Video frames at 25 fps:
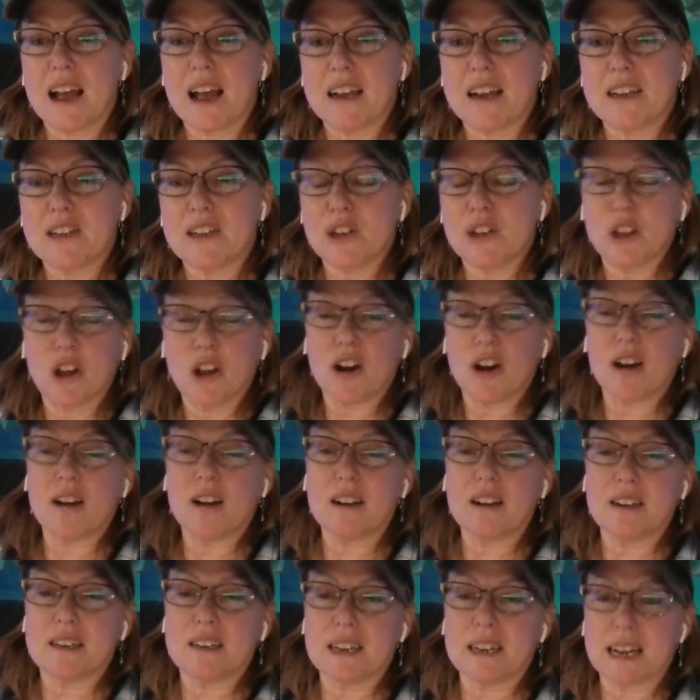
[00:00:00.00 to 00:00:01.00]

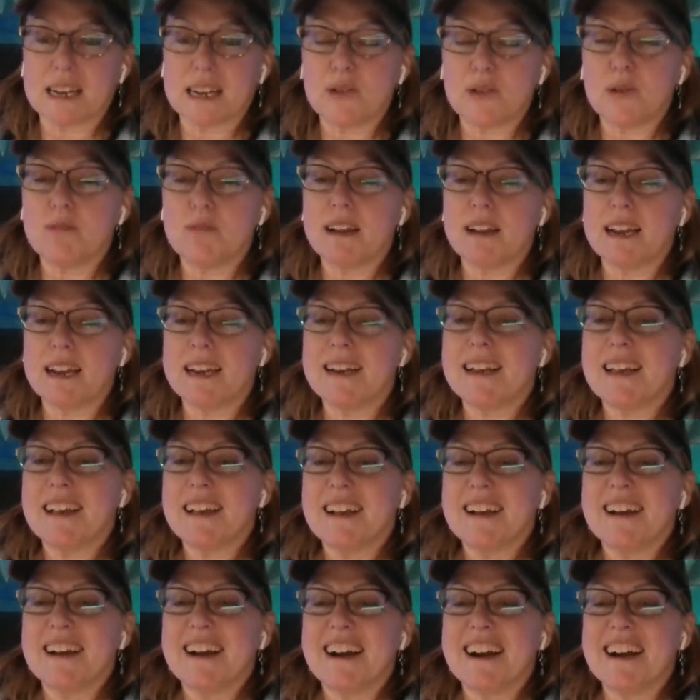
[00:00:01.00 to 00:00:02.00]
Aguilar. Did I do it right?
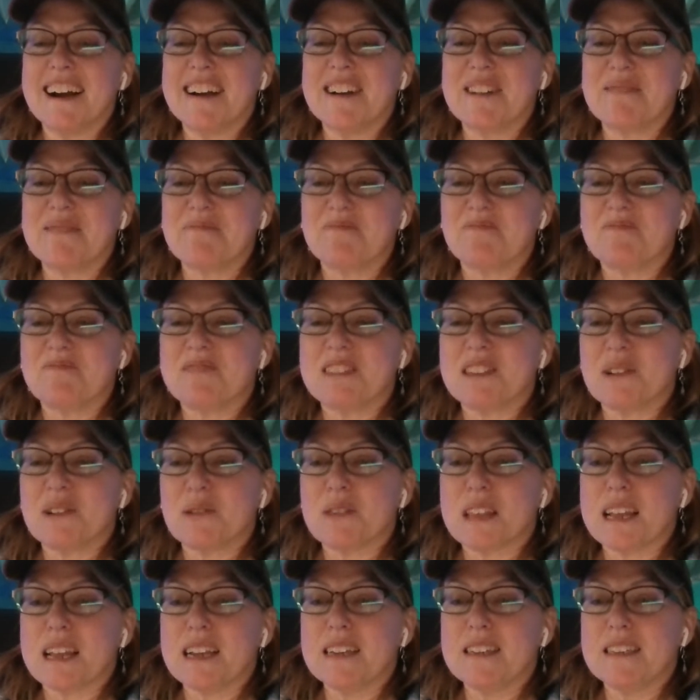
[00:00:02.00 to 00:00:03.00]
So
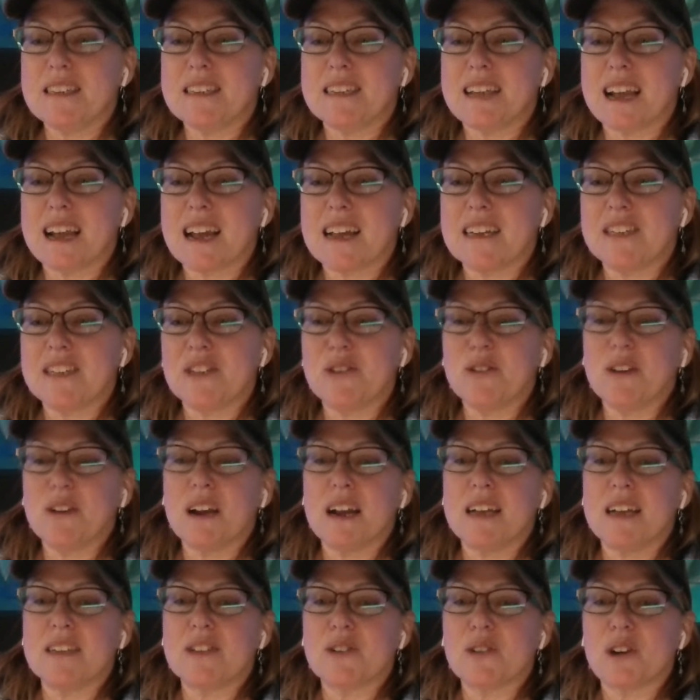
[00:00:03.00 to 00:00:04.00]
thanks, guys. You
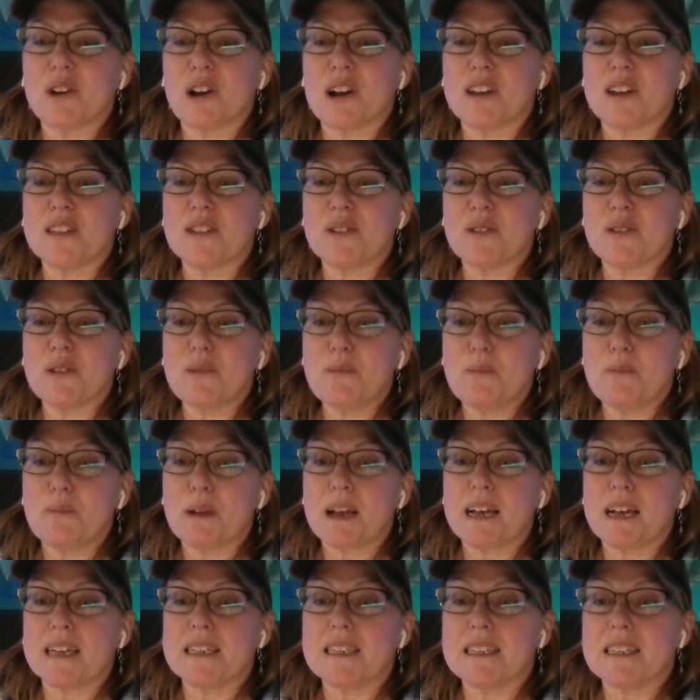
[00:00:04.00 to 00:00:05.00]
guys are also the
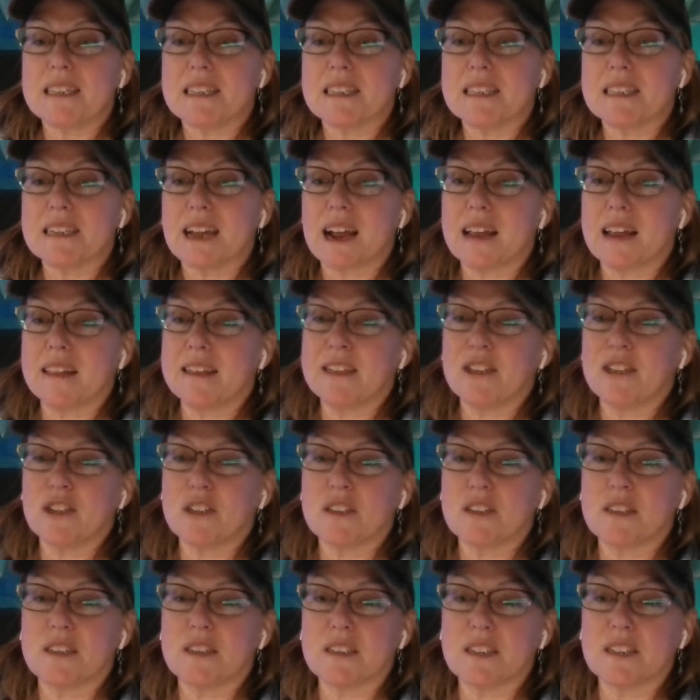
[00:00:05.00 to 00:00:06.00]
best. This Kylie
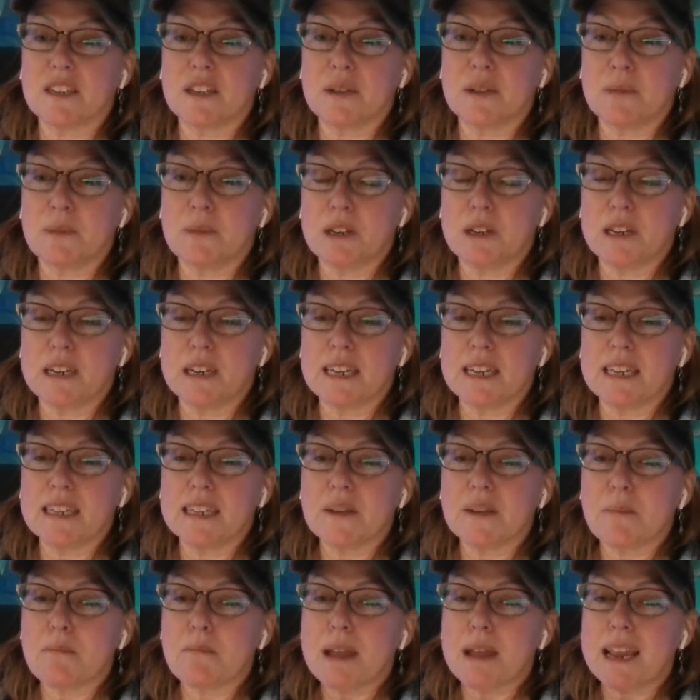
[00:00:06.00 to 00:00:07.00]
Justice community
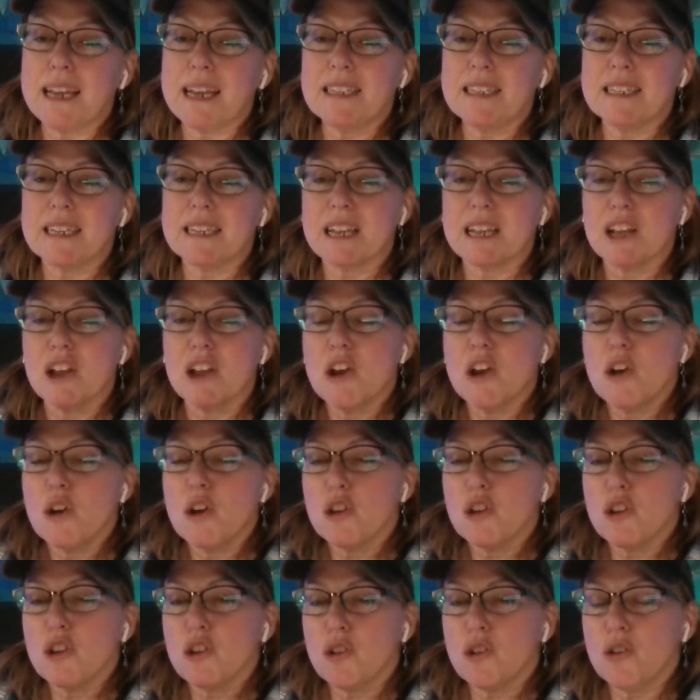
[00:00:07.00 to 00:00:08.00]
is amazing.
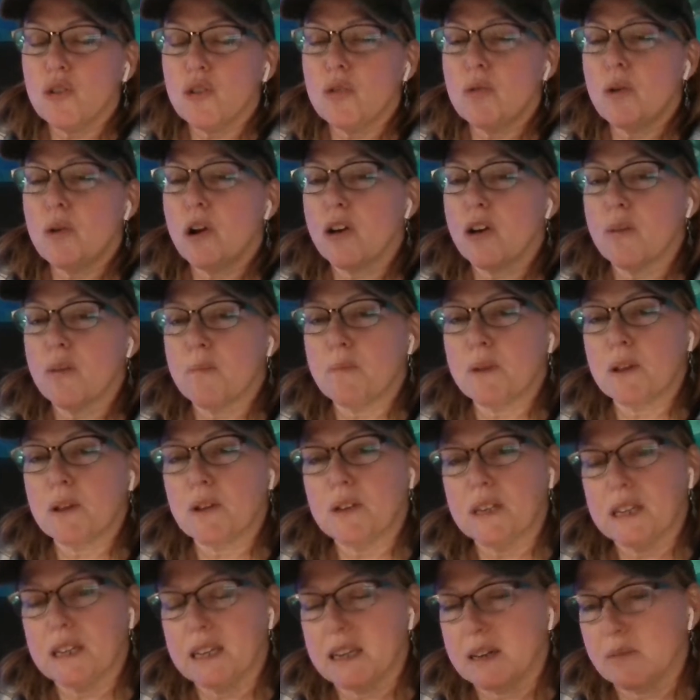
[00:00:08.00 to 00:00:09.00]
You are
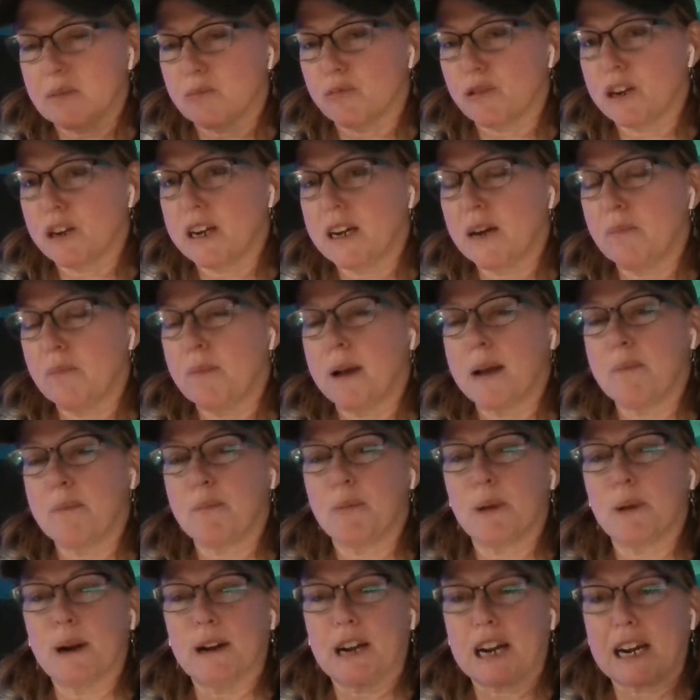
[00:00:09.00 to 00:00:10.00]
building it brick by
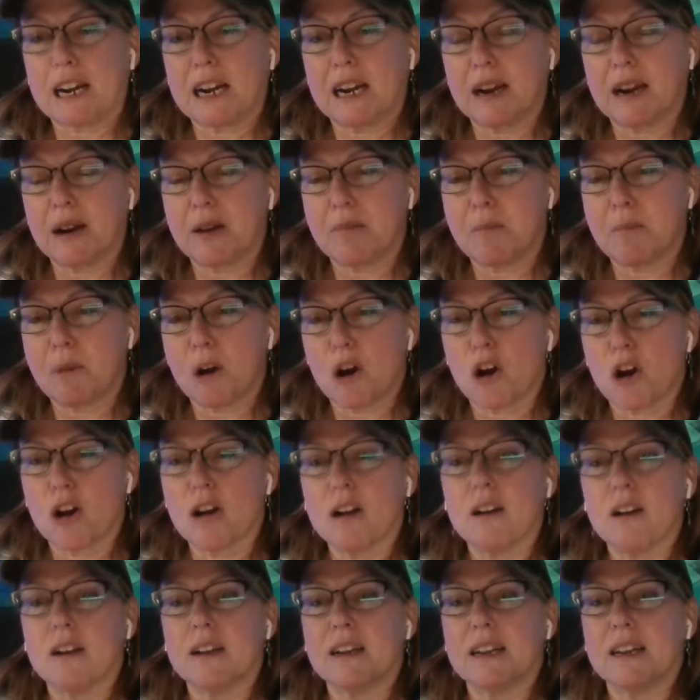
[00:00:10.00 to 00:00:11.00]
brick,
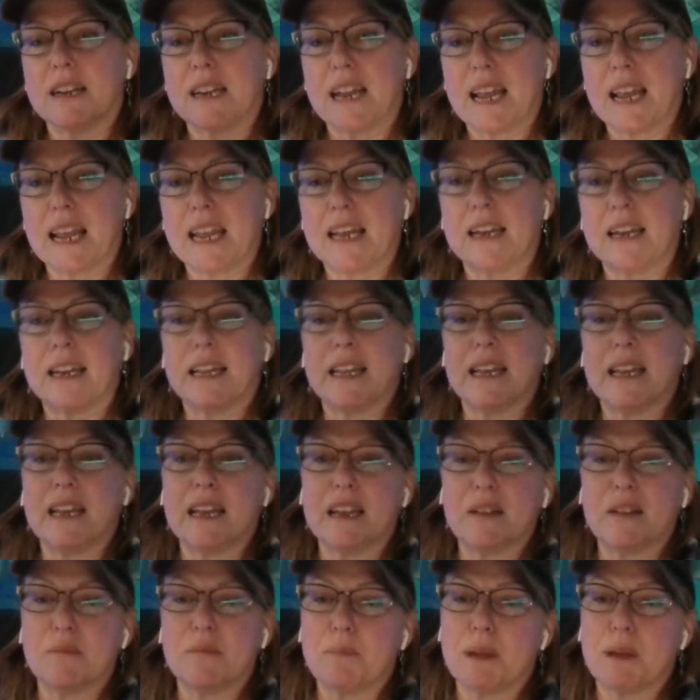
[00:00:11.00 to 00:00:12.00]
Mark and Annie
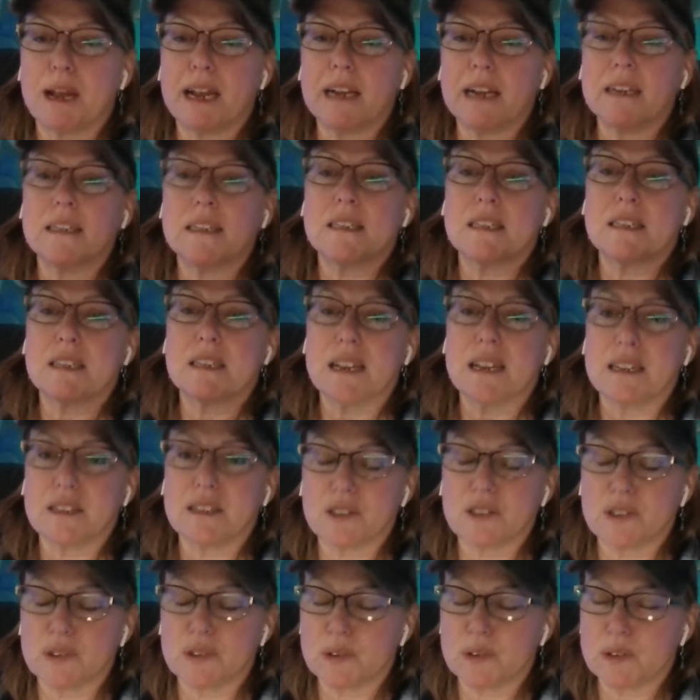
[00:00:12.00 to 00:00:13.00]
and Bex
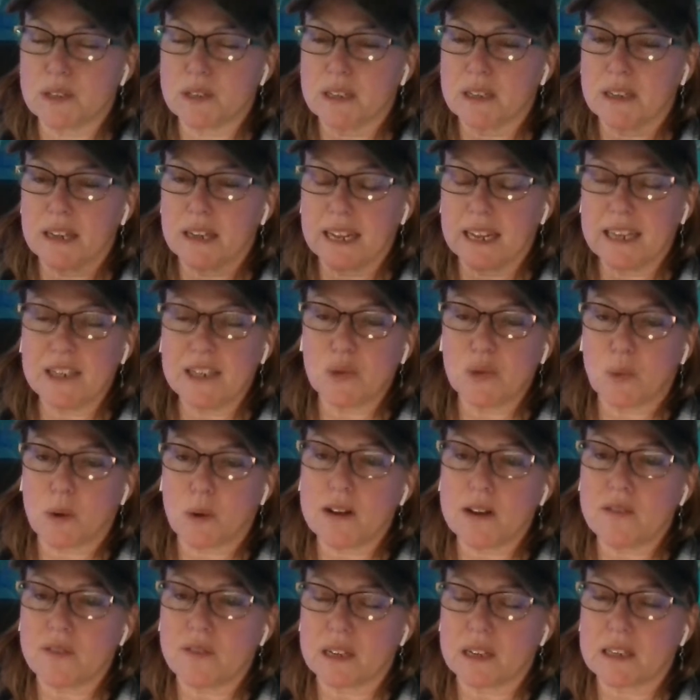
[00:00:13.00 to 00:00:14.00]
and Susan, each
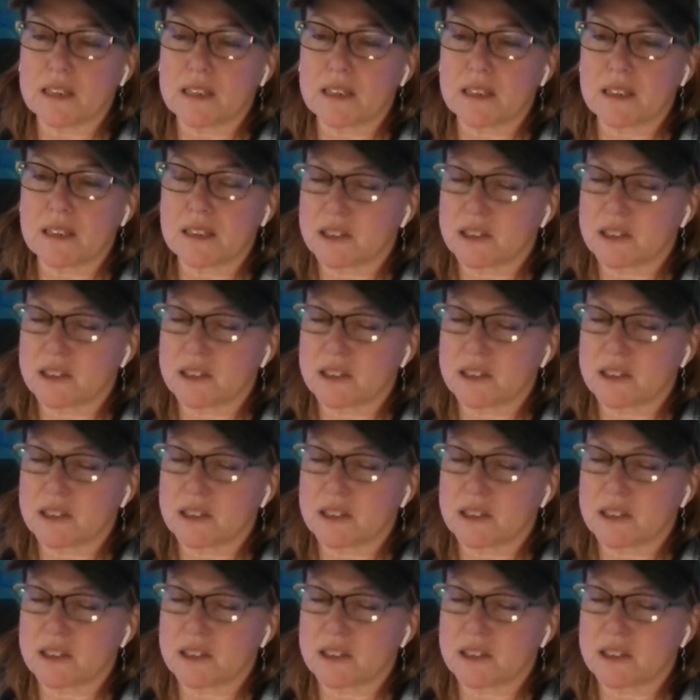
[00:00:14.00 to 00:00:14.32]
one of us.